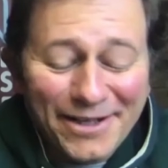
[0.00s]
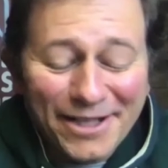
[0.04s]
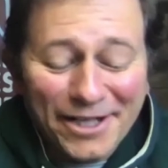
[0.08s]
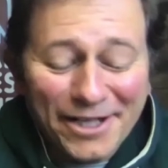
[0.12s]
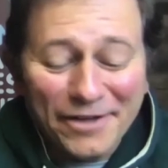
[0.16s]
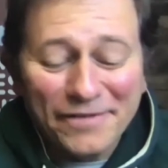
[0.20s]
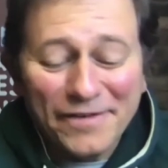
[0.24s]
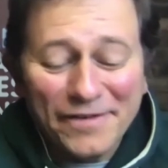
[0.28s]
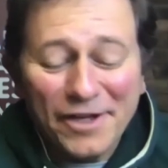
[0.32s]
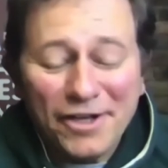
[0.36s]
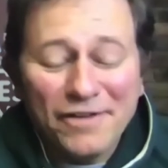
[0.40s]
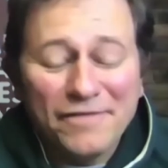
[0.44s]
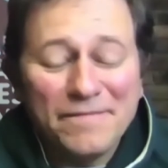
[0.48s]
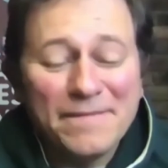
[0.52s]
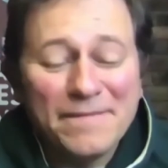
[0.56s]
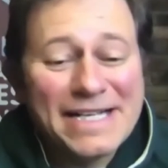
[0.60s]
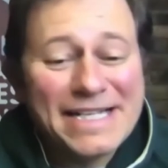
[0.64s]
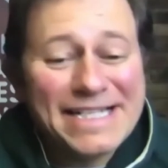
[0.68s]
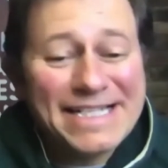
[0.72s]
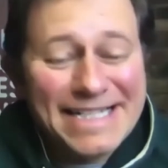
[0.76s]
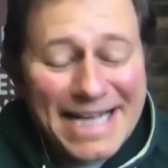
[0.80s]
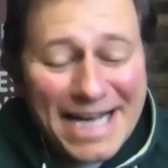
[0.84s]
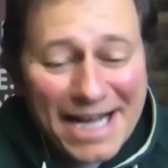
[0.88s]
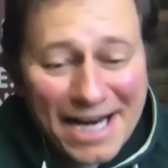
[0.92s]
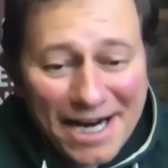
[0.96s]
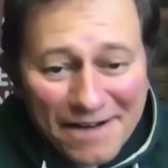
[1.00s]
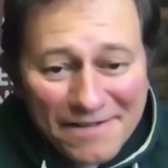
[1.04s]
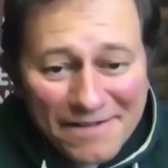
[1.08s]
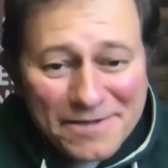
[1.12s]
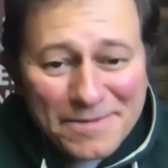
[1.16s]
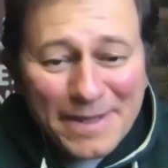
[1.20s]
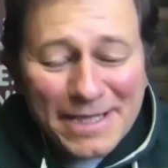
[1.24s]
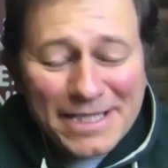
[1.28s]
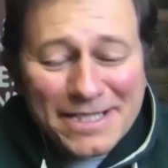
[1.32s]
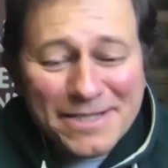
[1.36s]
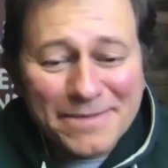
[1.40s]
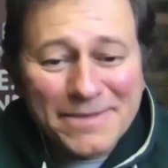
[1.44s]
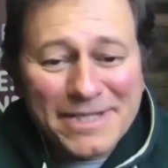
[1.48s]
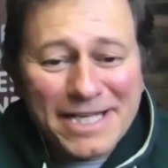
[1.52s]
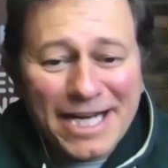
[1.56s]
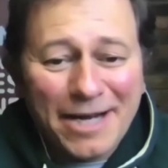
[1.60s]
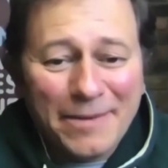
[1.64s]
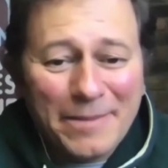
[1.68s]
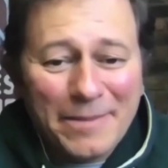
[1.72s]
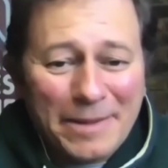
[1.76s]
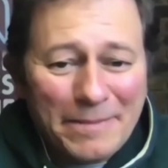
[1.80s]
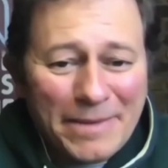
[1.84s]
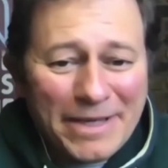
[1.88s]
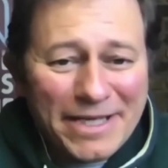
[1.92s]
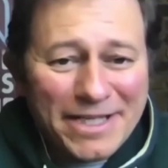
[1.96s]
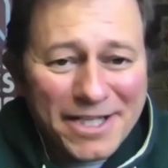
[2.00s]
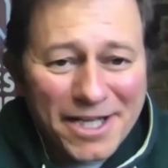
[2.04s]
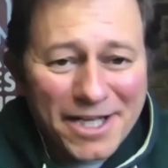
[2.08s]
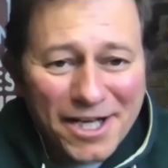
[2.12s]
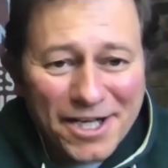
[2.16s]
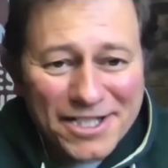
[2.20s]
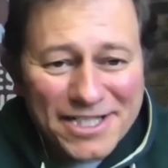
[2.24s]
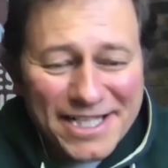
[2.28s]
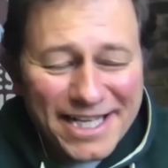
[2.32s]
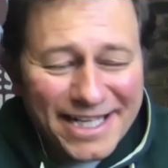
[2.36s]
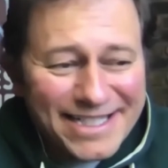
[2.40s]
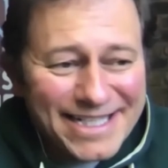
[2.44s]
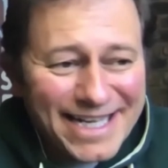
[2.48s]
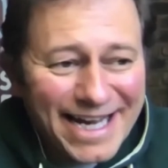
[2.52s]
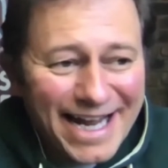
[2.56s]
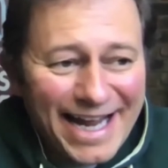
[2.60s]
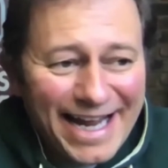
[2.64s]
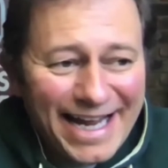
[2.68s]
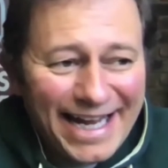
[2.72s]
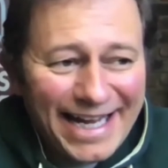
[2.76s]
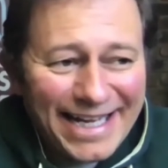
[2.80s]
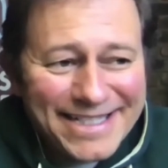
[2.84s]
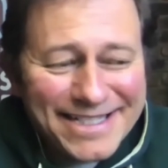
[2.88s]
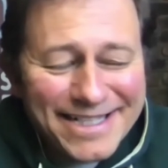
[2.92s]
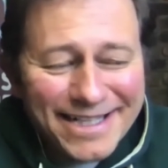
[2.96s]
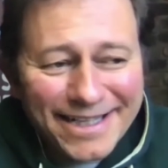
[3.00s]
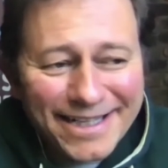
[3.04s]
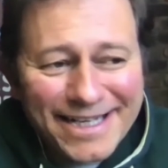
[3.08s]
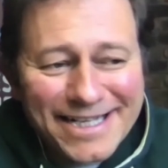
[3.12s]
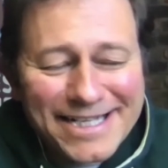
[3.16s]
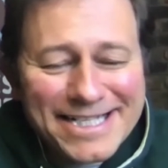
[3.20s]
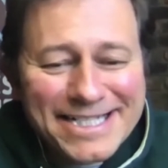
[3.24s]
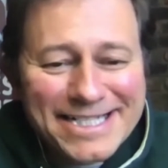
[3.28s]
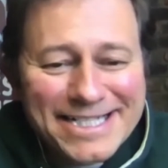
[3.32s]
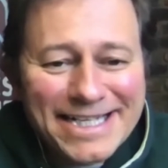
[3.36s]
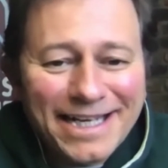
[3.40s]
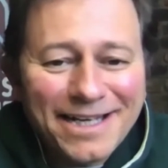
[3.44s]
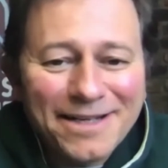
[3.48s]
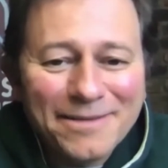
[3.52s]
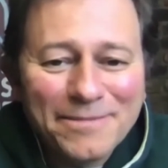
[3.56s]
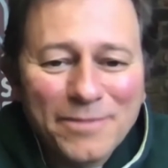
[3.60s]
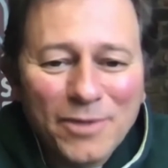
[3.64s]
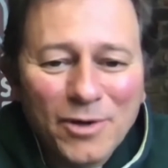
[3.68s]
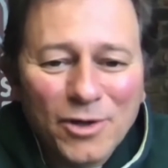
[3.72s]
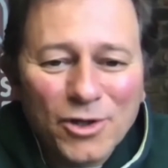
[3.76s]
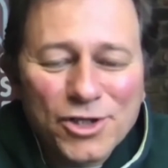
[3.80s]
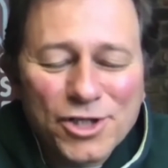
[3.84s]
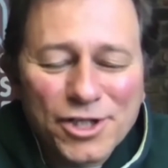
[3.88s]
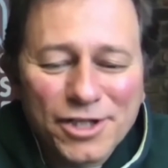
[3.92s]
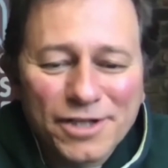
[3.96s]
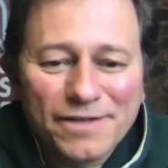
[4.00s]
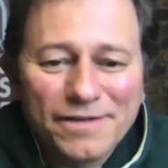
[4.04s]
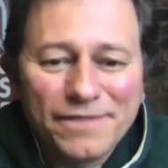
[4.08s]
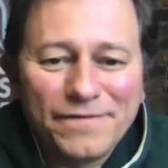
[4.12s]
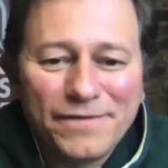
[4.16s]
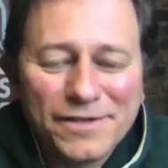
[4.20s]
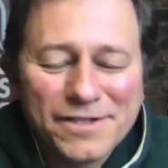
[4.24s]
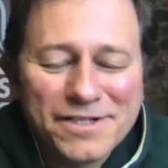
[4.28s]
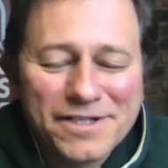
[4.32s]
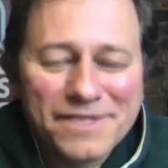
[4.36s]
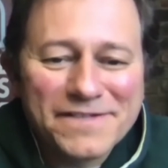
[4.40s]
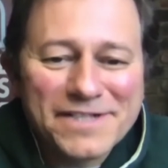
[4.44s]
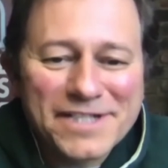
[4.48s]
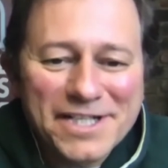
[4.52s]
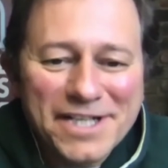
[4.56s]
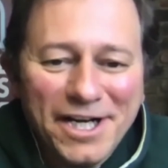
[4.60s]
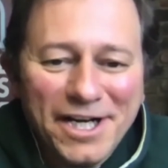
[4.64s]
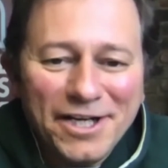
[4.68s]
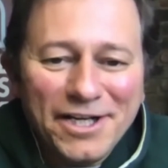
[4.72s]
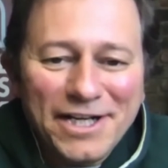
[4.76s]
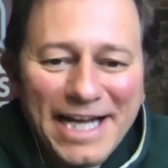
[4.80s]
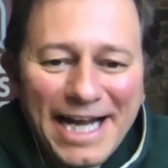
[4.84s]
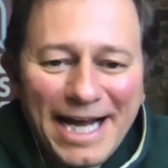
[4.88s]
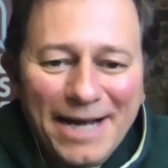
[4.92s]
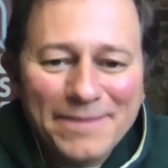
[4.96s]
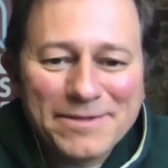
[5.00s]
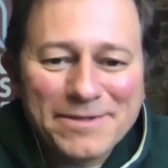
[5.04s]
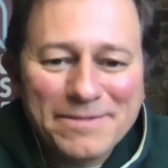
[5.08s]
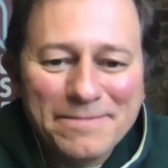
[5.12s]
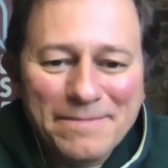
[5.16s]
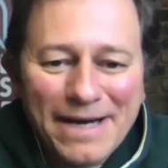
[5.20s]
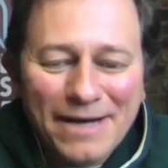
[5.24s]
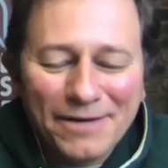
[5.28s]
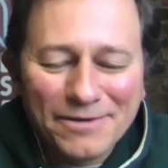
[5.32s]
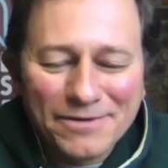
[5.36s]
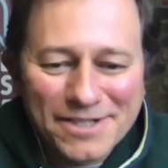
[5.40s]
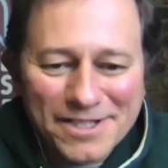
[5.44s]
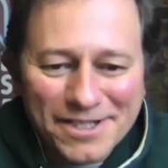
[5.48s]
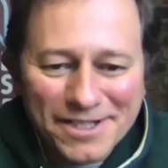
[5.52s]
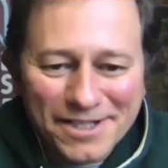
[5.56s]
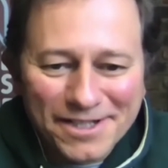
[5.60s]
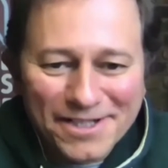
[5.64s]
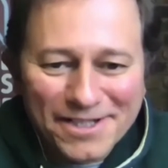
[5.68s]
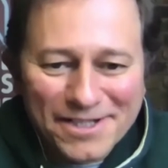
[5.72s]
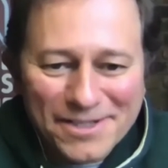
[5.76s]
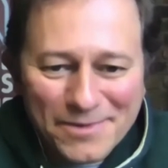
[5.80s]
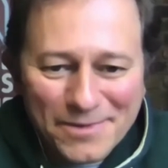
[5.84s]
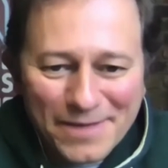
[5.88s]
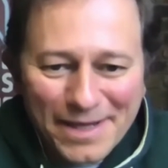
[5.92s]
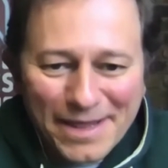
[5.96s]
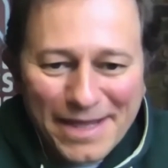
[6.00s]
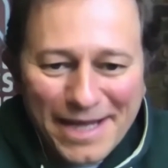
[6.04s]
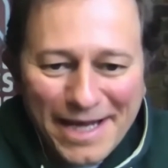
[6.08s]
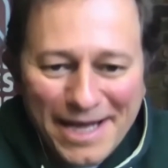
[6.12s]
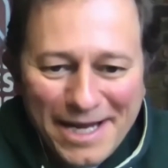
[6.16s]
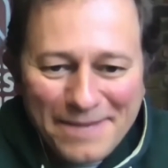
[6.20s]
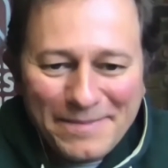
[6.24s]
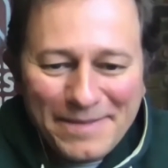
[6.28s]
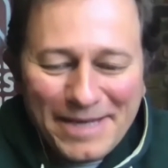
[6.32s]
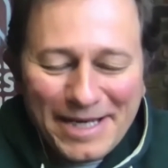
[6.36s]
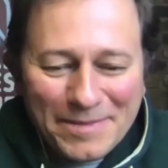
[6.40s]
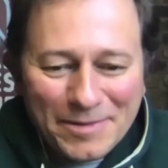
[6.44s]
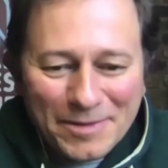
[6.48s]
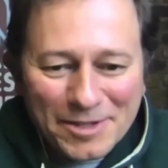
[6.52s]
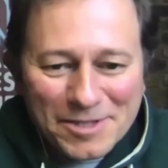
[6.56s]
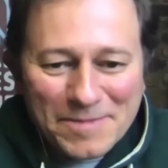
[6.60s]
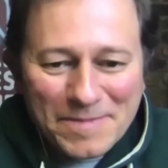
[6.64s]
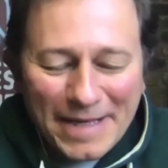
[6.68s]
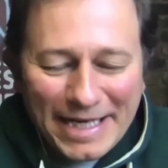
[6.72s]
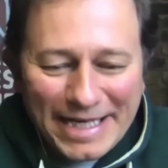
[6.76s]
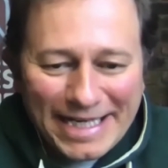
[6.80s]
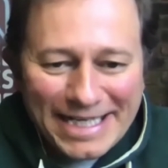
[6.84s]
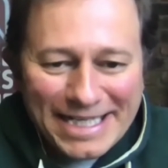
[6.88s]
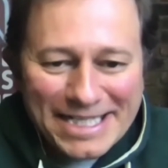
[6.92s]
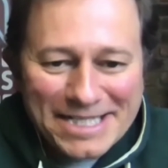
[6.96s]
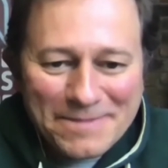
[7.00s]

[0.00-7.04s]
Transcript: You've missed out. I've spent some time in Mendoza. It's kind of Stellenbosch at the foot of snow-capped mountains with people speaking